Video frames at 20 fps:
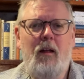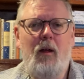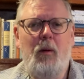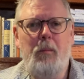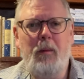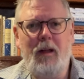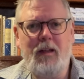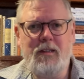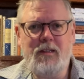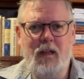a
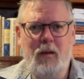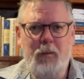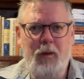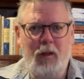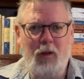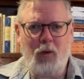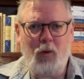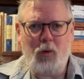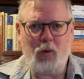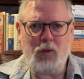
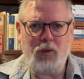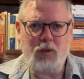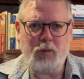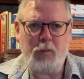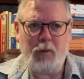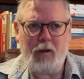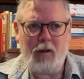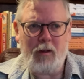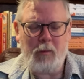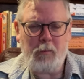pandemic caused
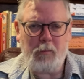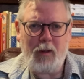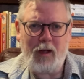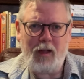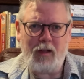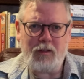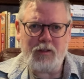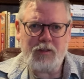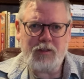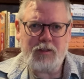by
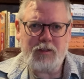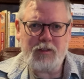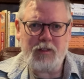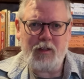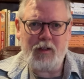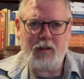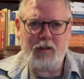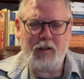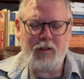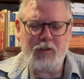bats.
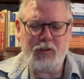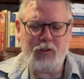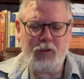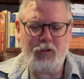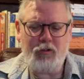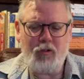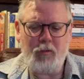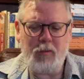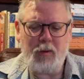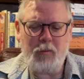And I
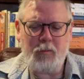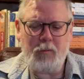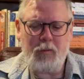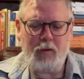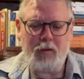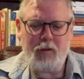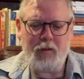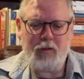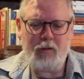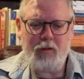do
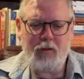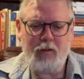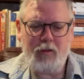remember